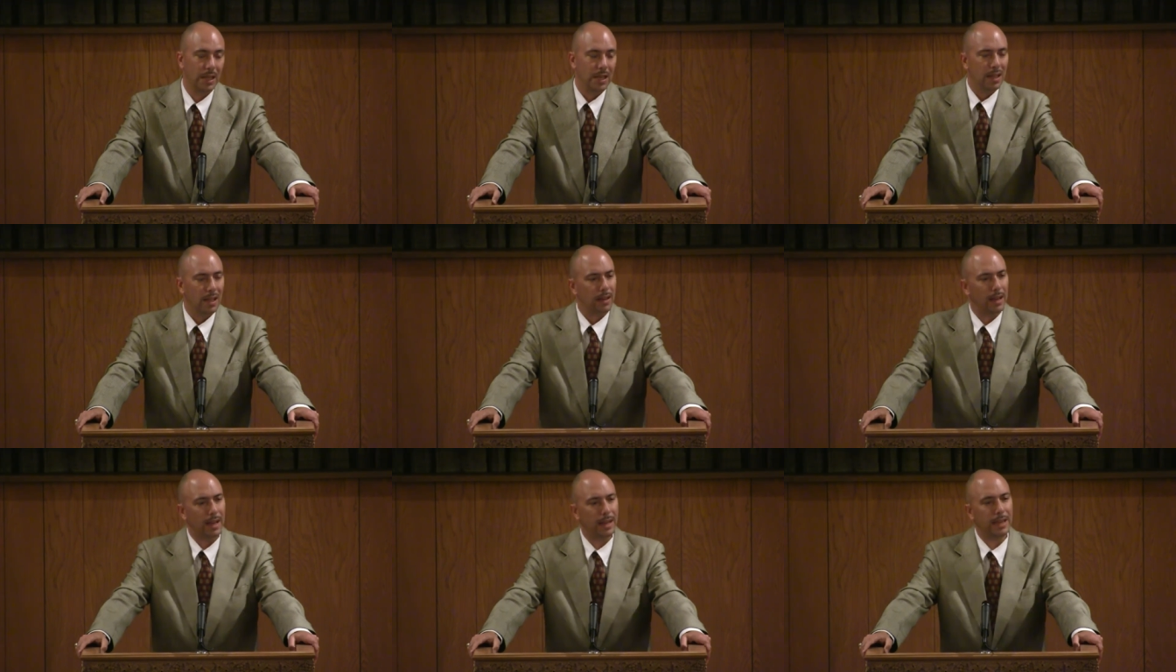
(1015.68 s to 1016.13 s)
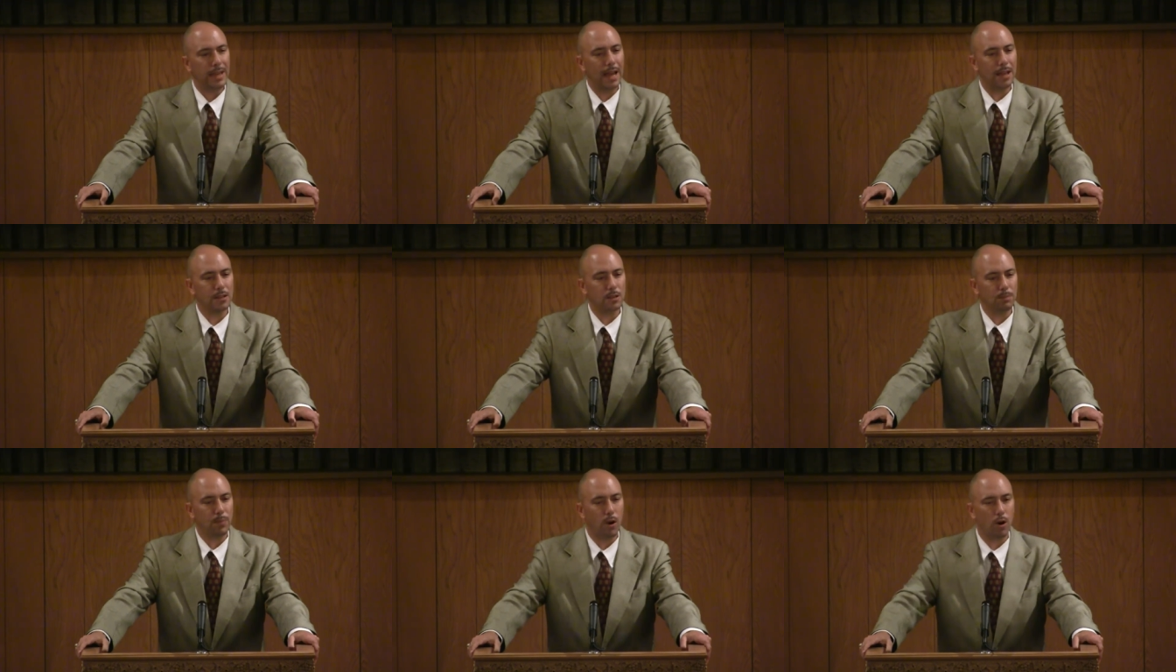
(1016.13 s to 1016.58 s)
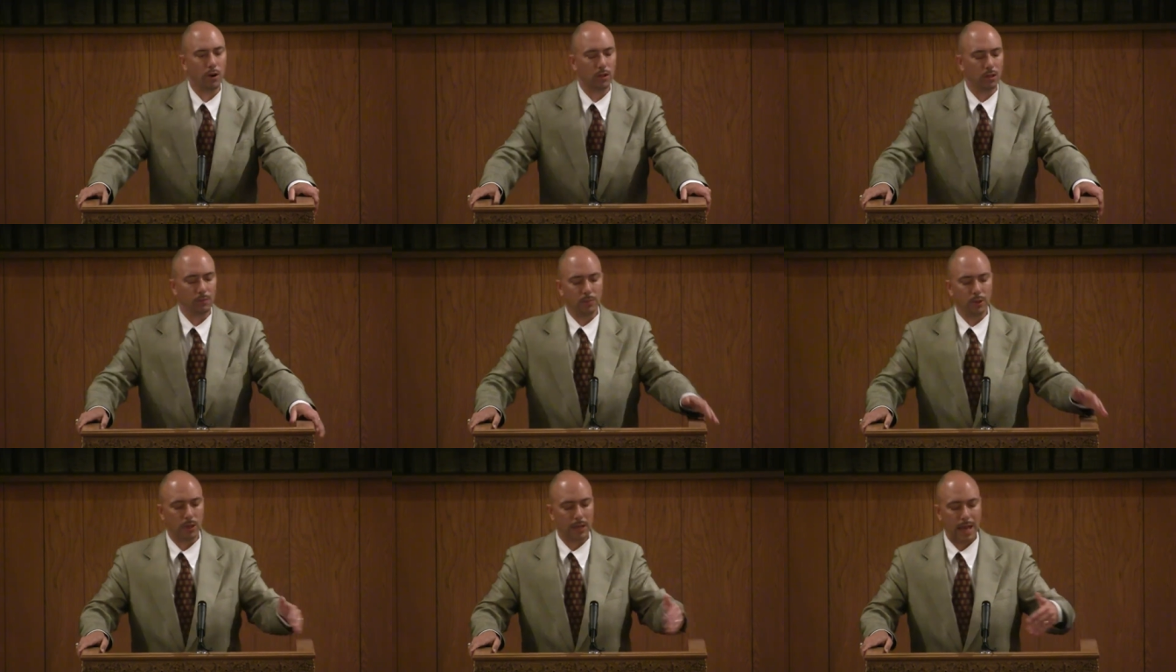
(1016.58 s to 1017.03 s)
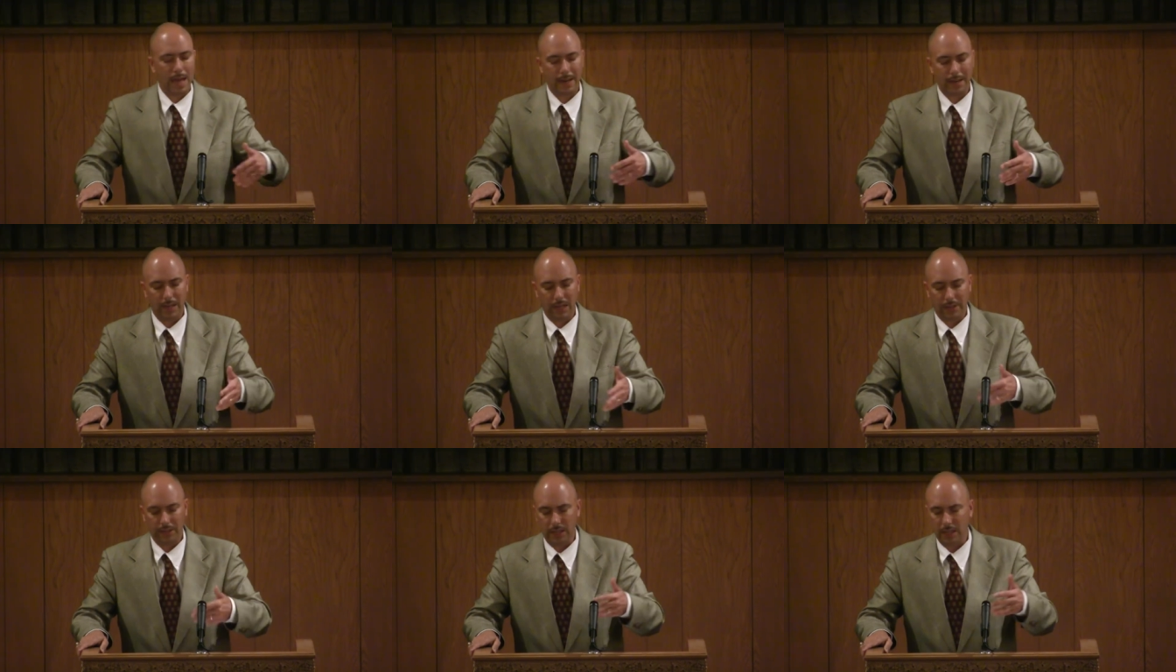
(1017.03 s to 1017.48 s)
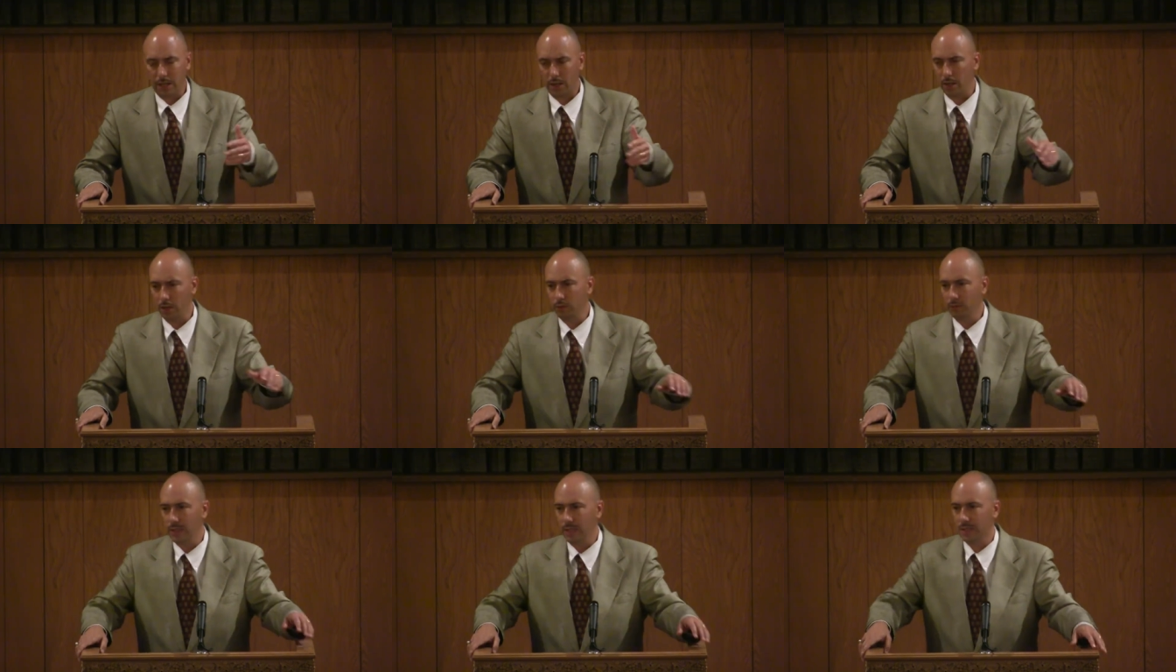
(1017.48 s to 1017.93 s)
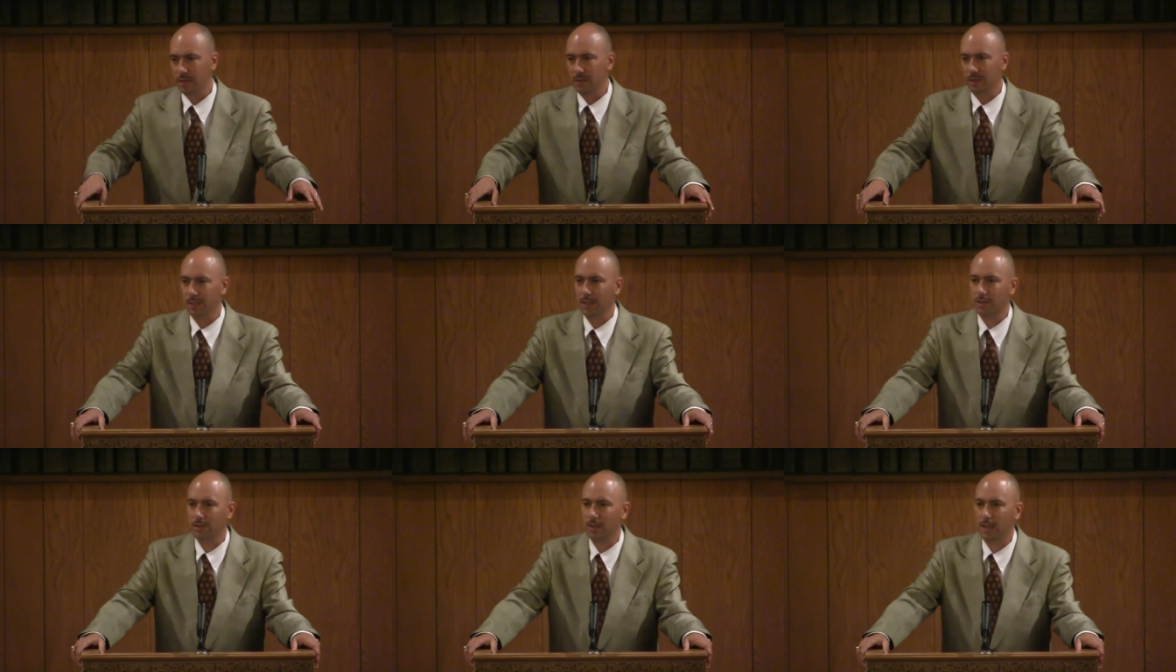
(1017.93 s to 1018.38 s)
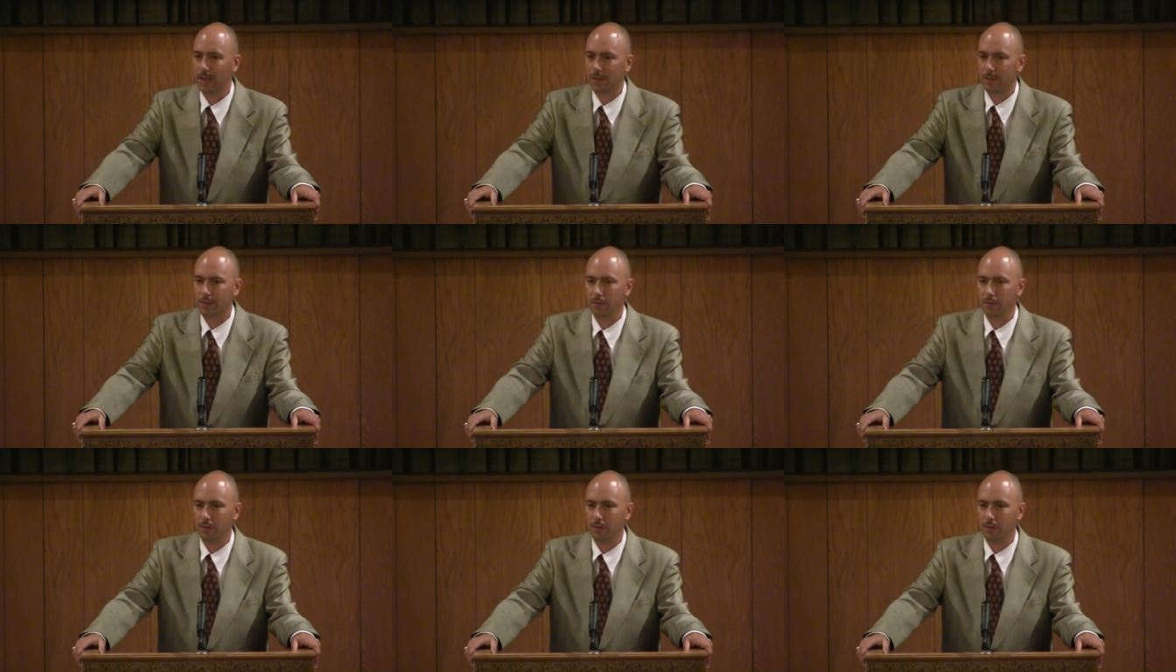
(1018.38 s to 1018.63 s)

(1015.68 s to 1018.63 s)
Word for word: Now, he has a part in the book, I didn't even include this in this lecture.